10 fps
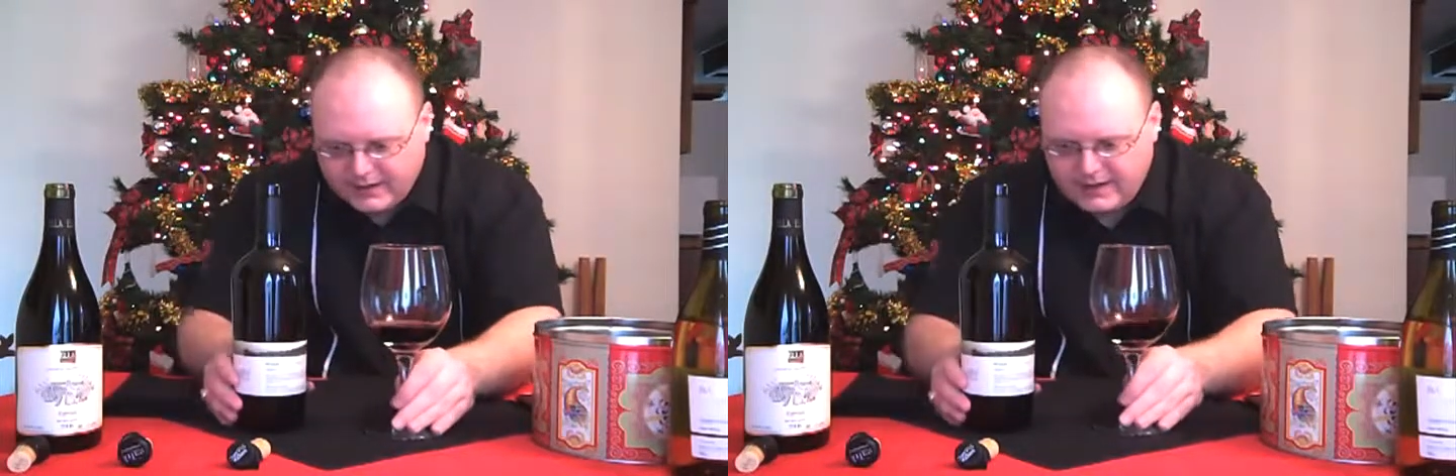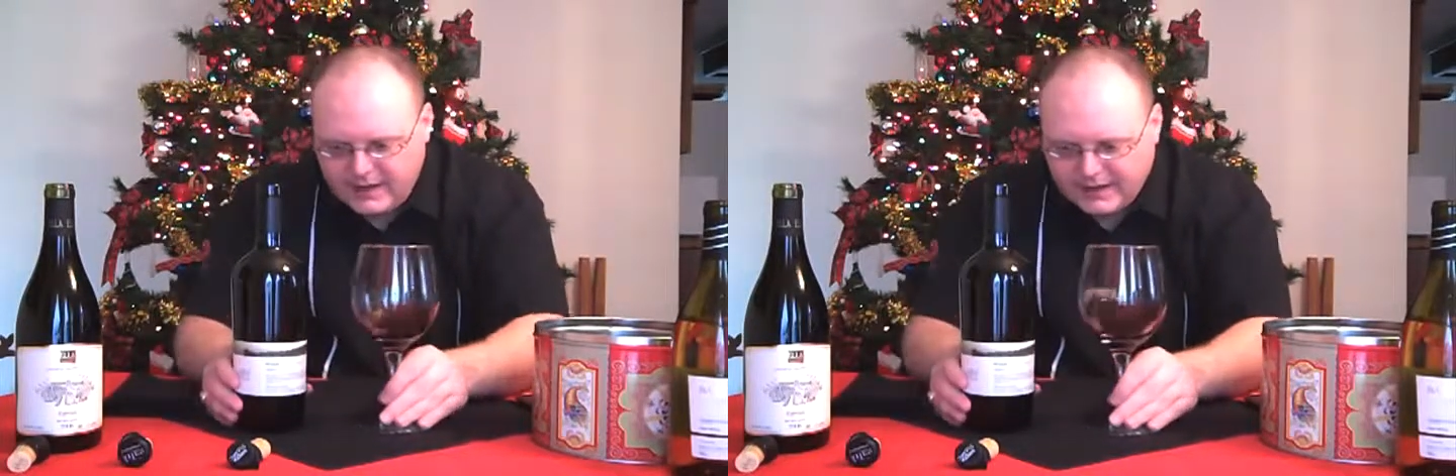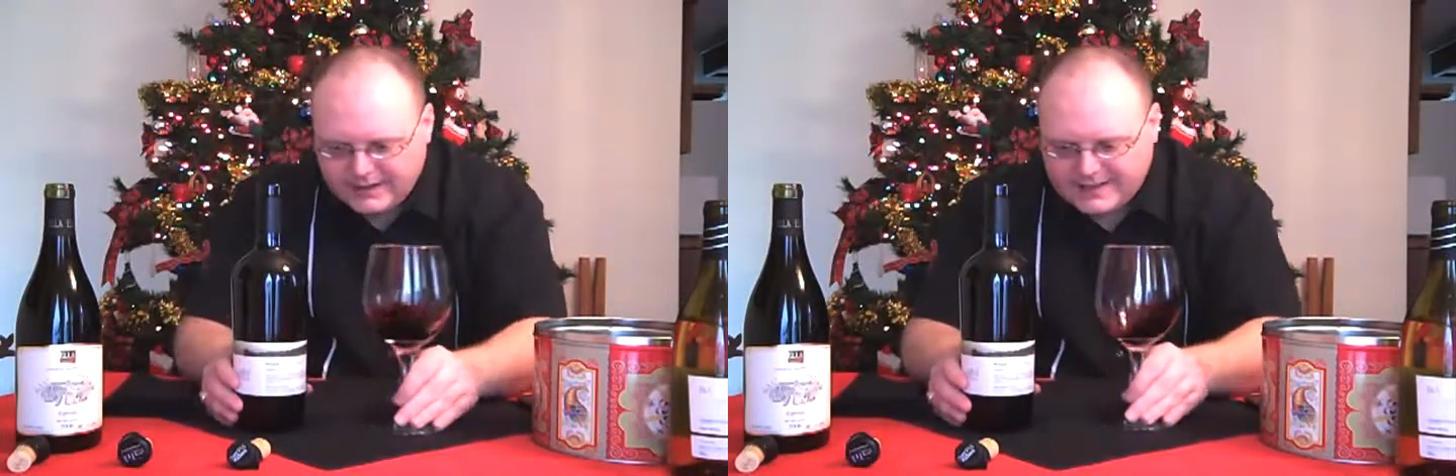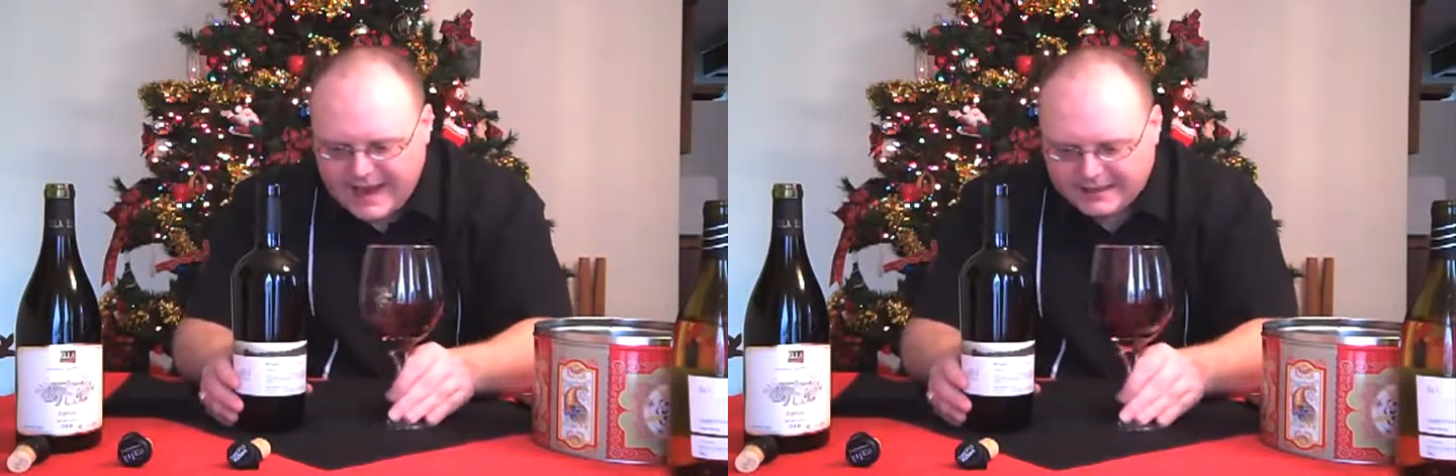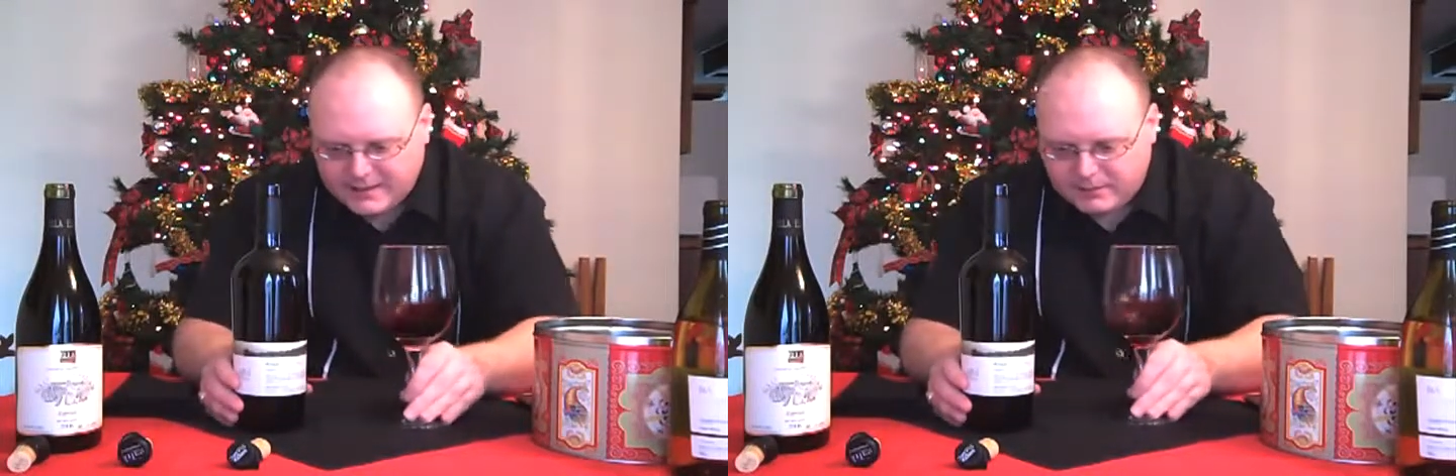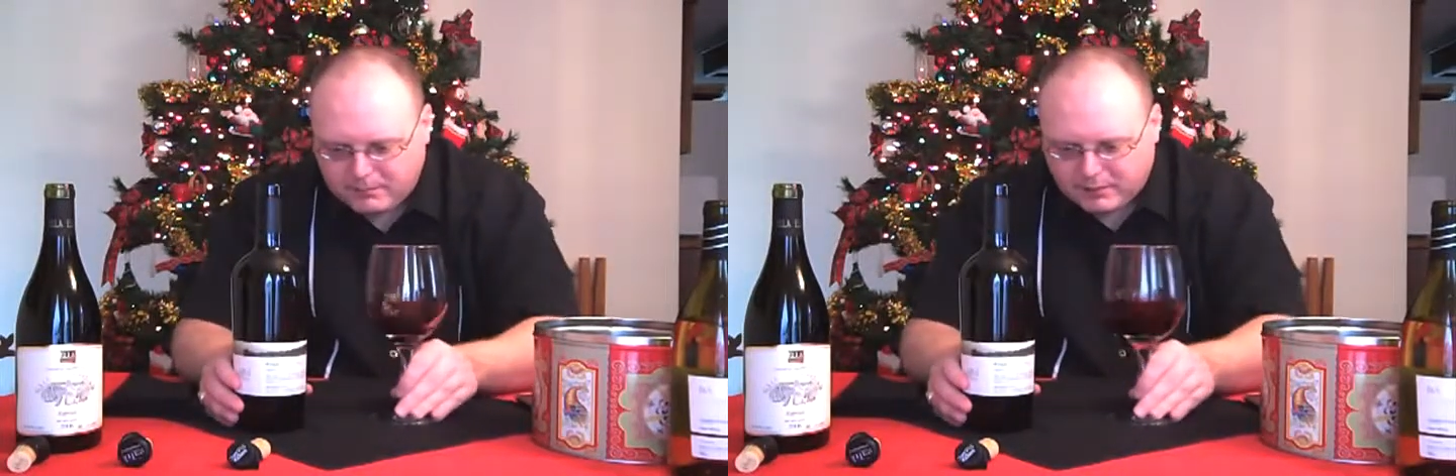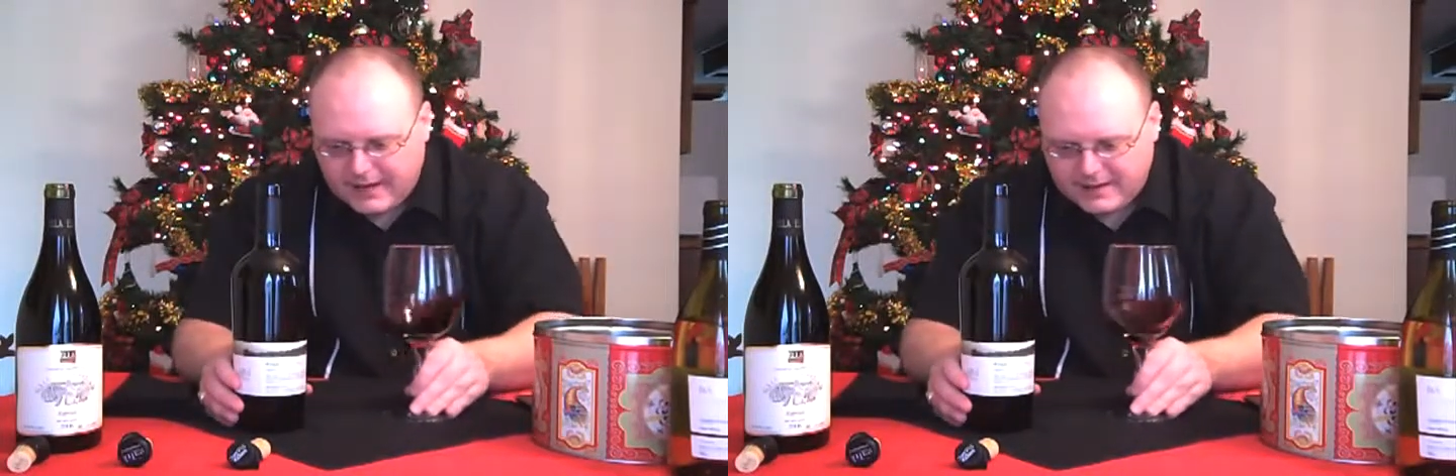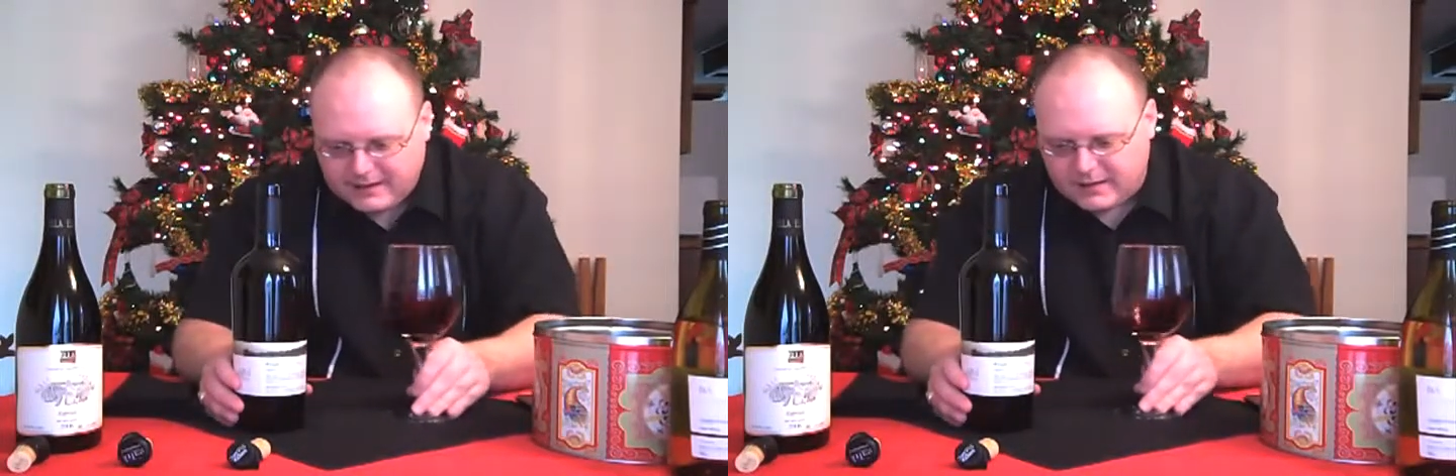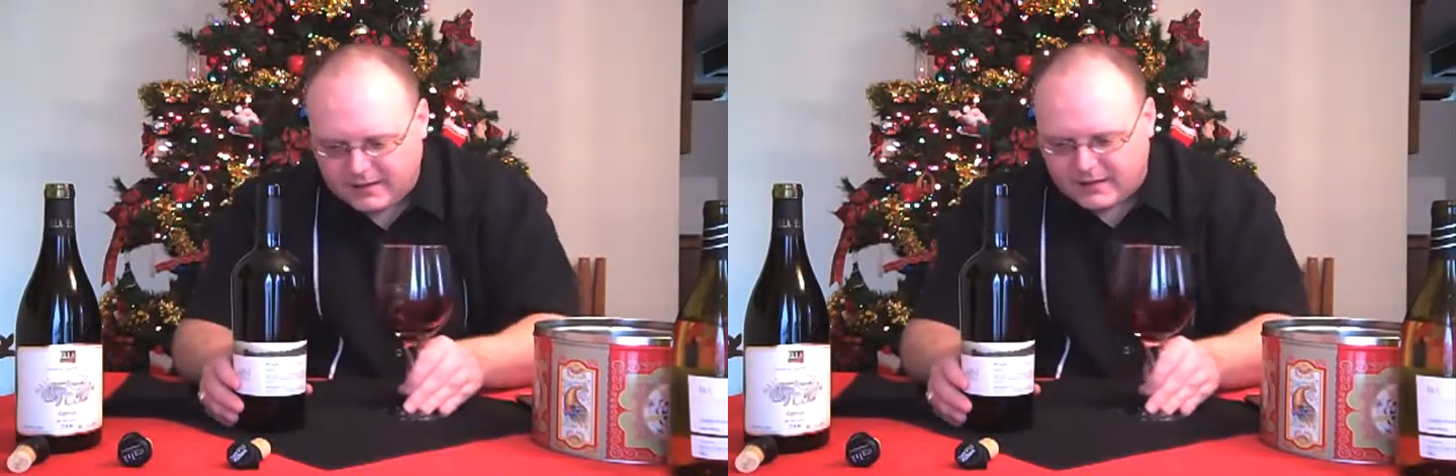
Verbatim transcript: the exact blend